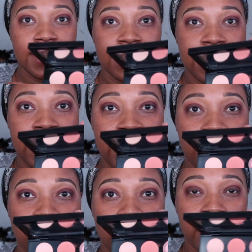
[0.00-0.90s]

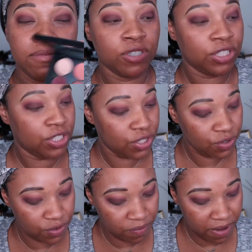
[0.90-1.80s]
Now I'm going to
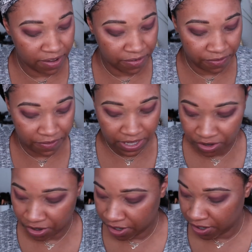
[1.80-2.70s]
use my
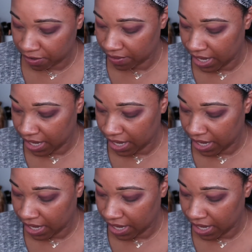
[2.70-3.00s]
finger